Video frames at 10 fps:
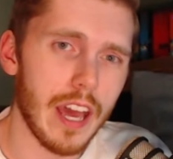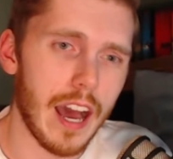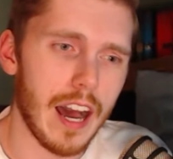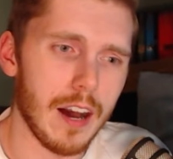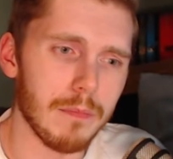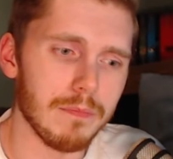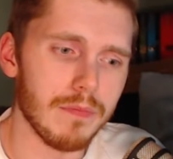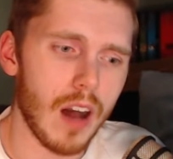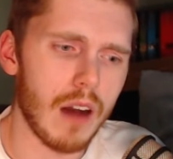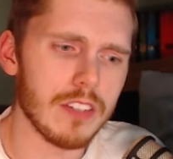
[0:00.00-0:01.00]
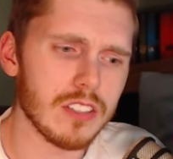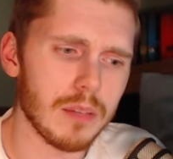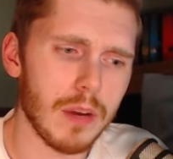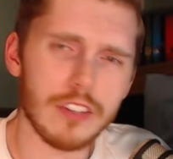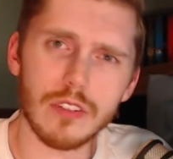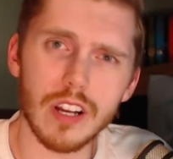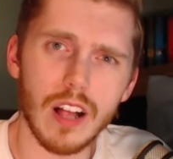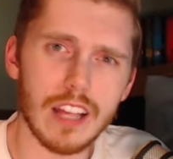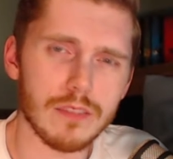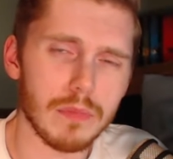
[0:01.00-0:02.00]
Obviously Montreal
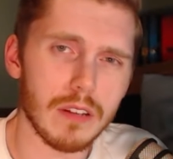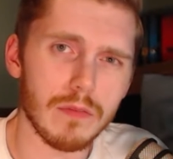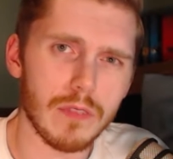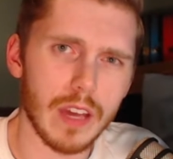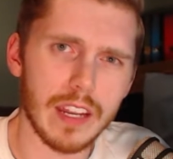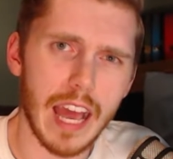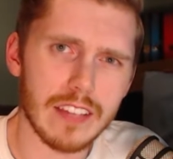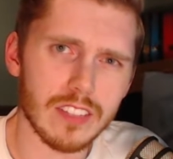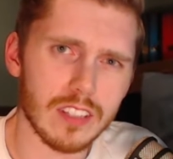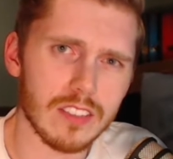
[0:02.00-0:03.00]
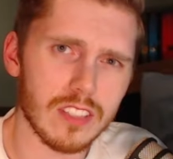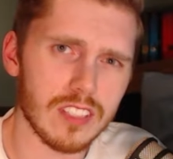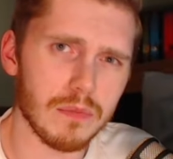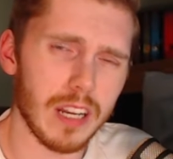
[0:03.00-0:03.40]
hasn't been fantastic this season,